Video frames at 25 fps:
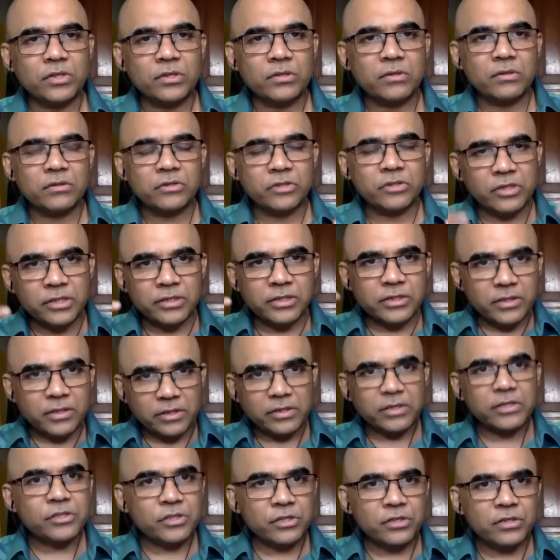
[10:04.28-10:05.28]
it during the
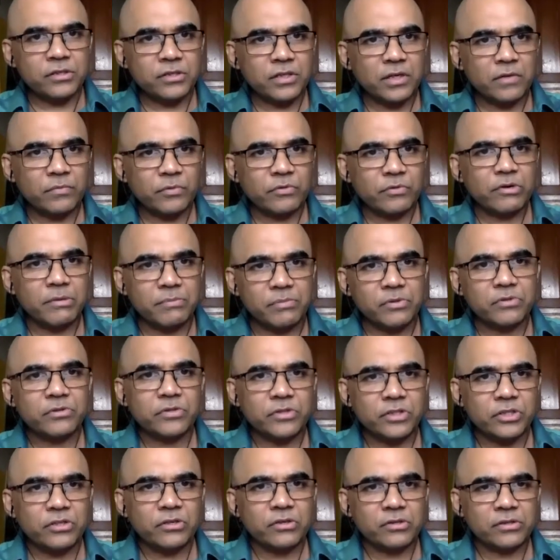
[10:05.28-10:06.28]
narration itself, were you able to
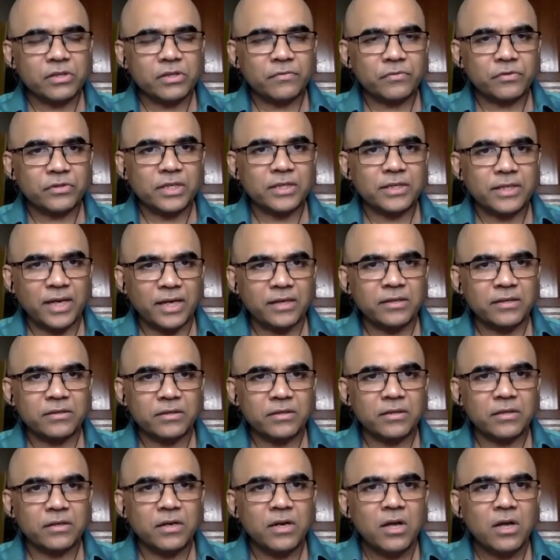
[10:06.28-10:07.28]
see yourself with that
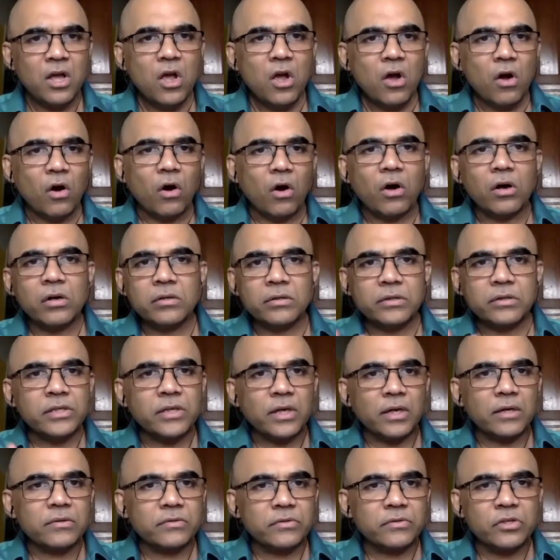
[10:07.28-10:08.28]
character? Or,
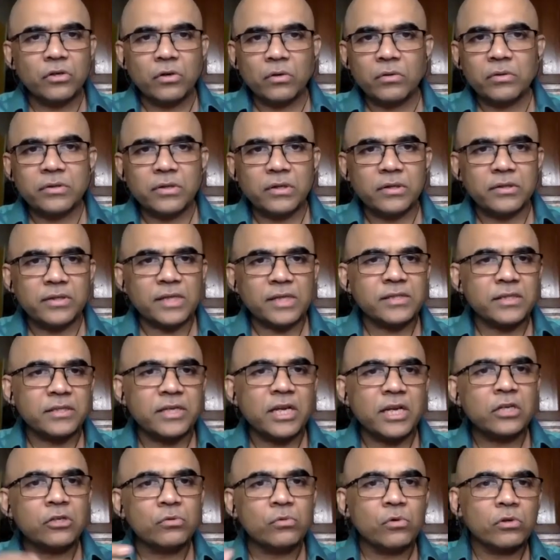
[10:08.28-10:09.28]
you know, does it
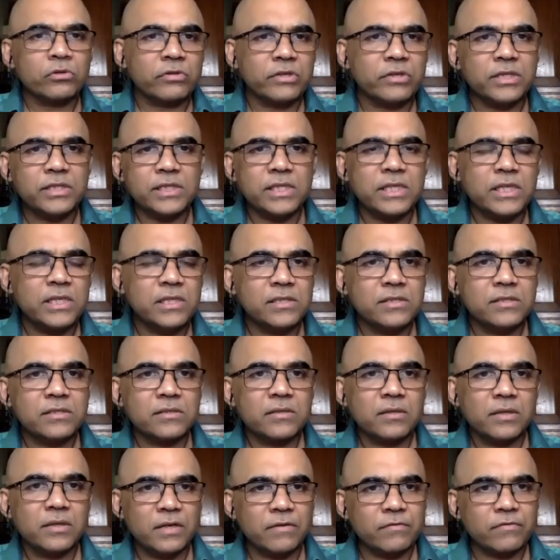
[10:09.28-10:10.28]
take two or three
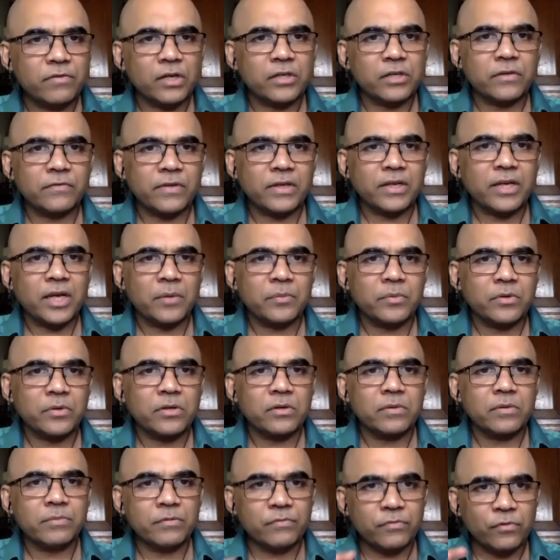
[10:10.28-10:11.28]
scenes in front of the
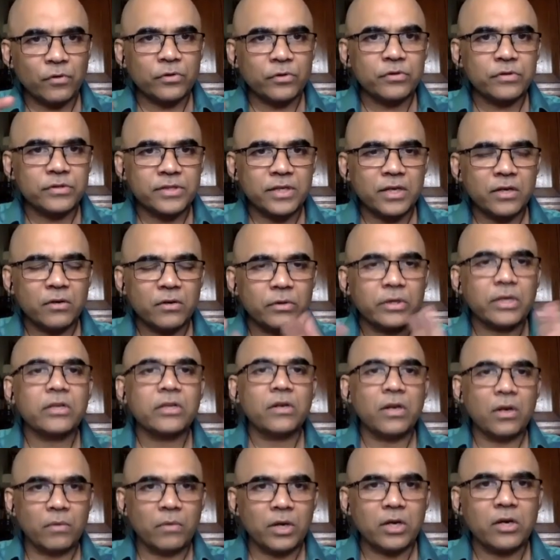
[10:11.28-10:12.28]
camera before you say, okay,
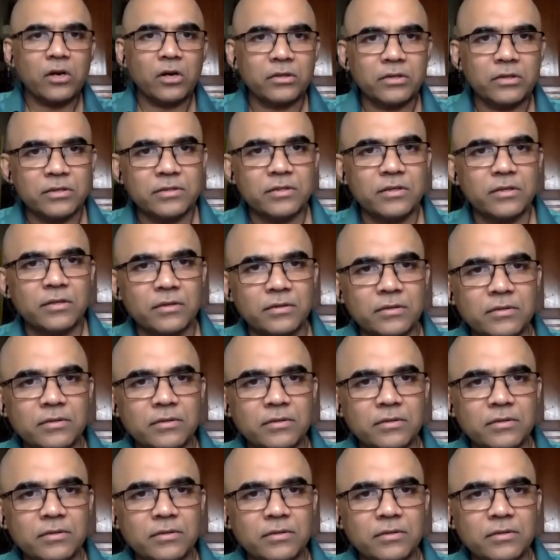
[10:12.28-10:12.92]
now I got this girl?